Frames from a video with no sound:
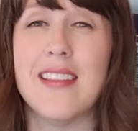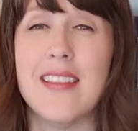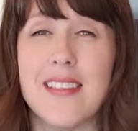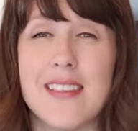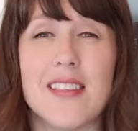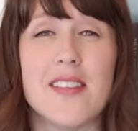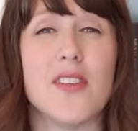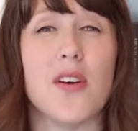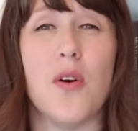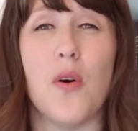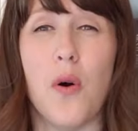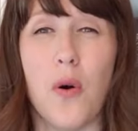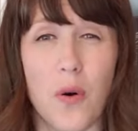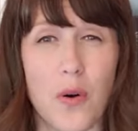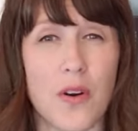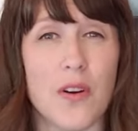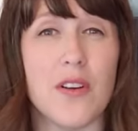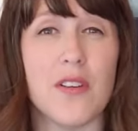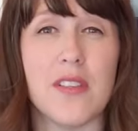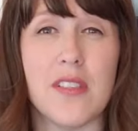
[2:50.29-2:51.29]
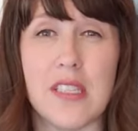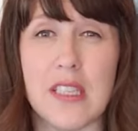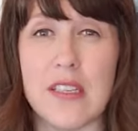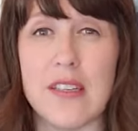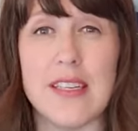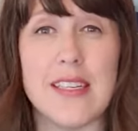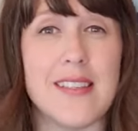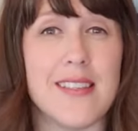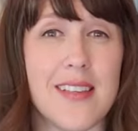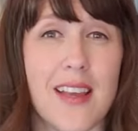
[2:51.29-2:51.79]
This is a horror
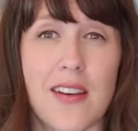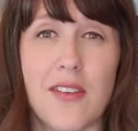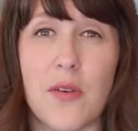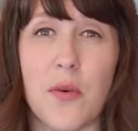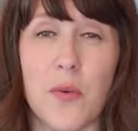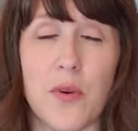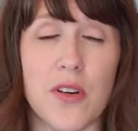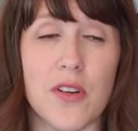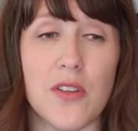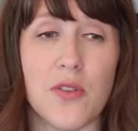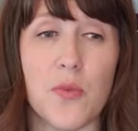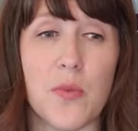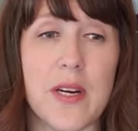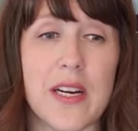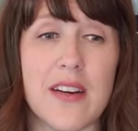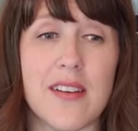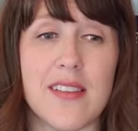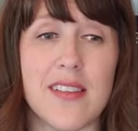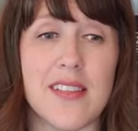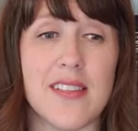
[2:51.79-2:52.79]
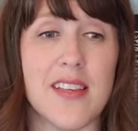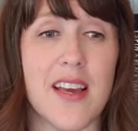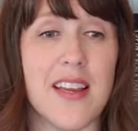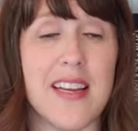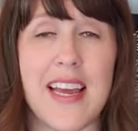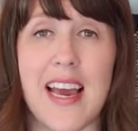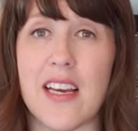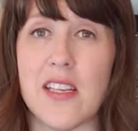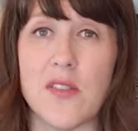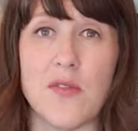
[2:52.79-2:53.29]
series set in a world where the
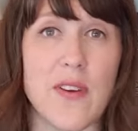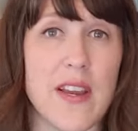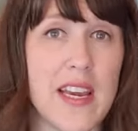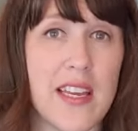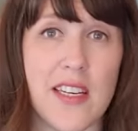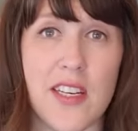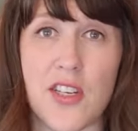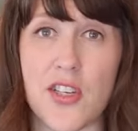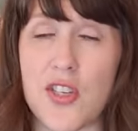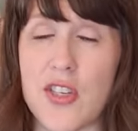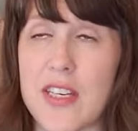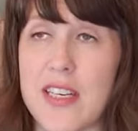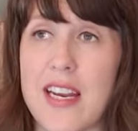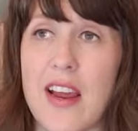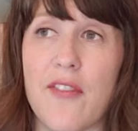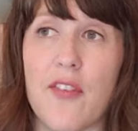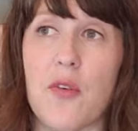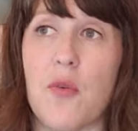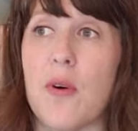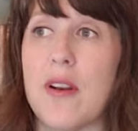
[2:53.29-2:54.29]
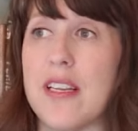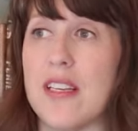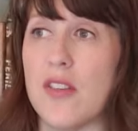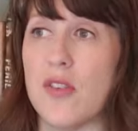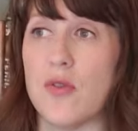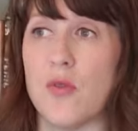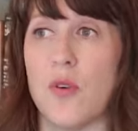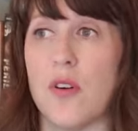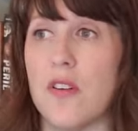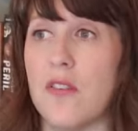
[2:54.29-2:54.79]
sun has vanished and everyone is
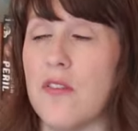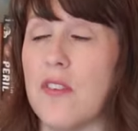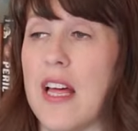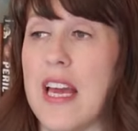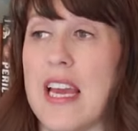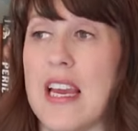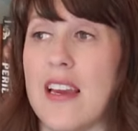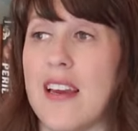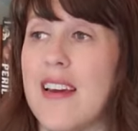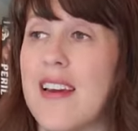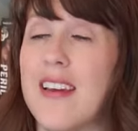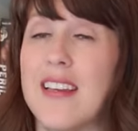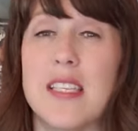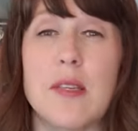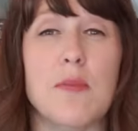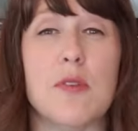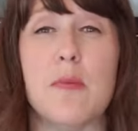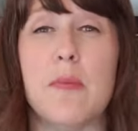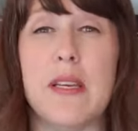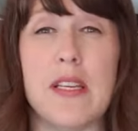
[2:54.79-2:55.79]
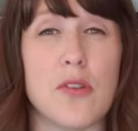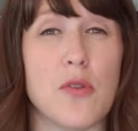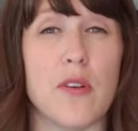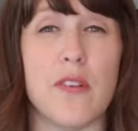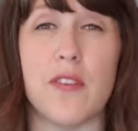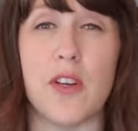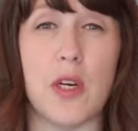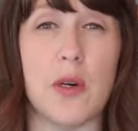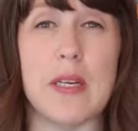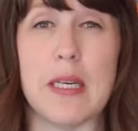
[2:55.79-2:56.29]
sort of like, seems to be sort
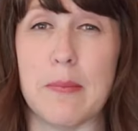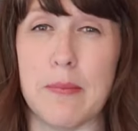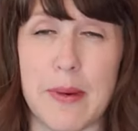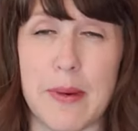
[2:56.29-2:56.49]
of going